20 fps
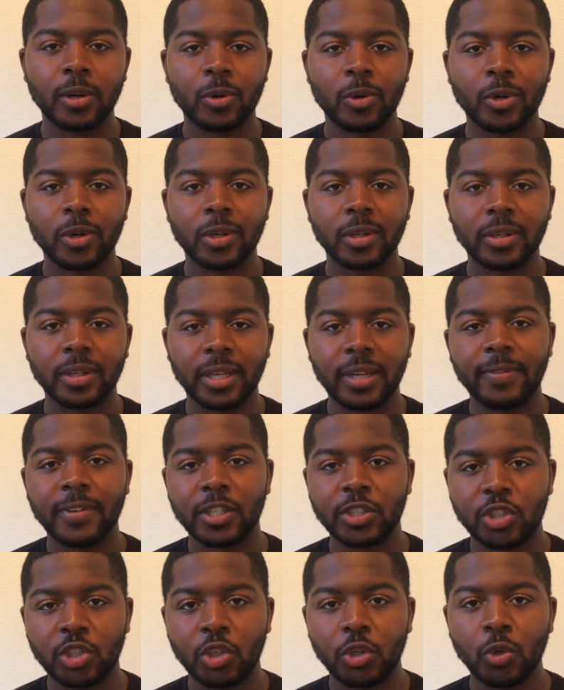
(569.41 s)
or
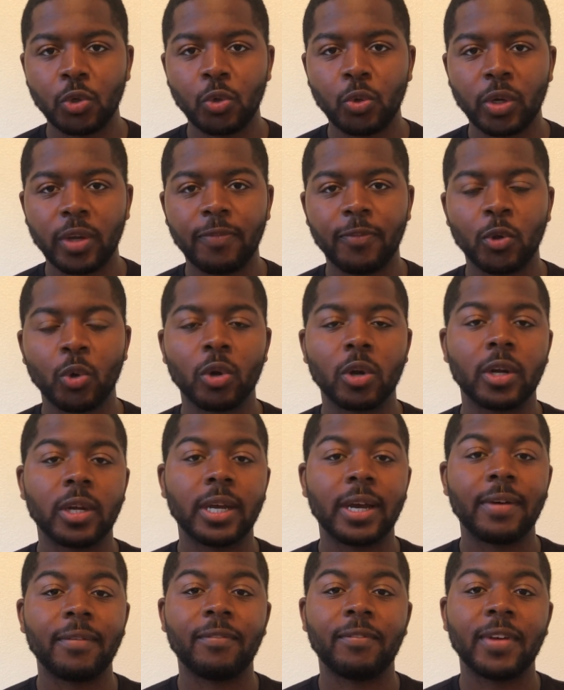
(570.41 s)
even 2 if you're on
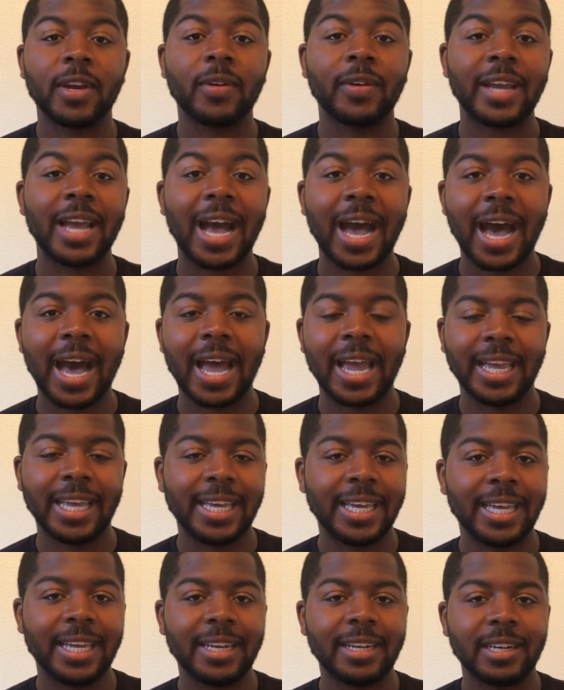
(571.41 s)
a very high
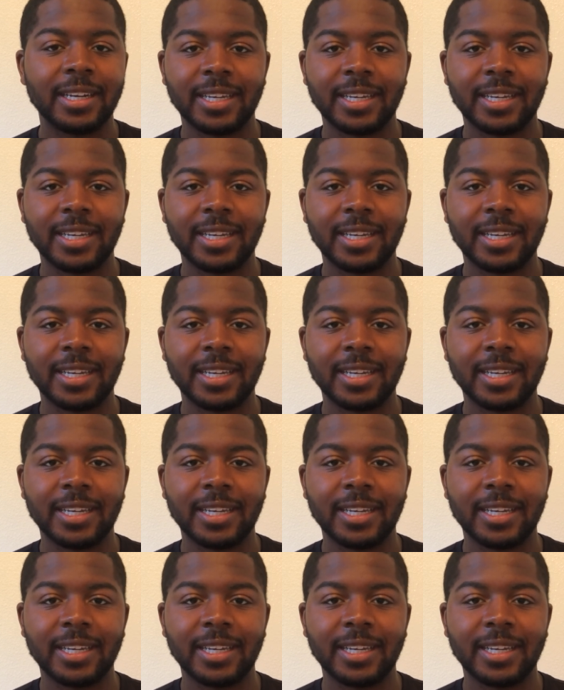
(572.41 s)
end,